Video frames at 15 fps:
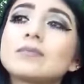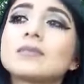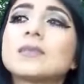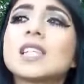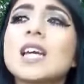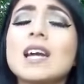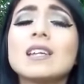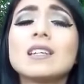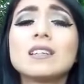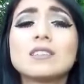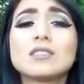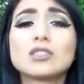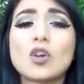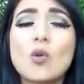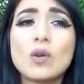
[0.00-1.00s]
diet
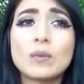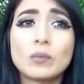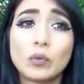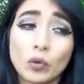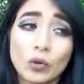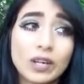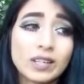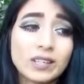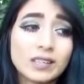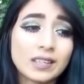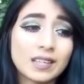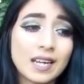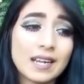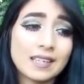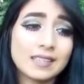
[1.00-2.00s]
is so important,
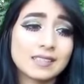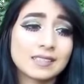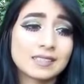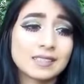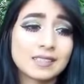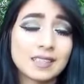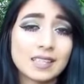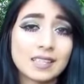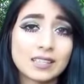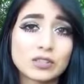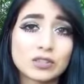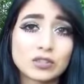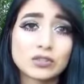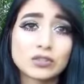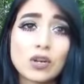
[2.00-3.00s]
guys. Like,
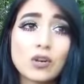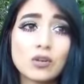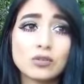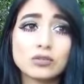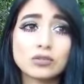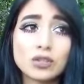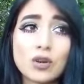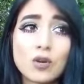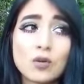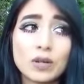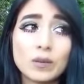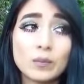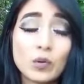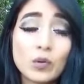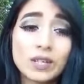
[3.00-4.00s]
it's so
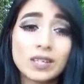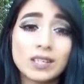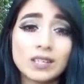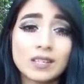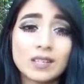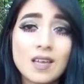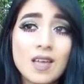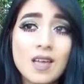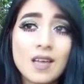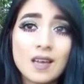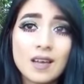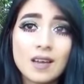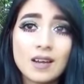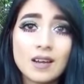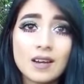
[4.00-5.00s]
important.
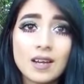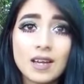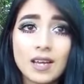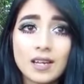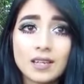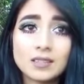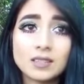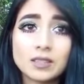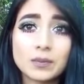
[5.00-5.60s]
And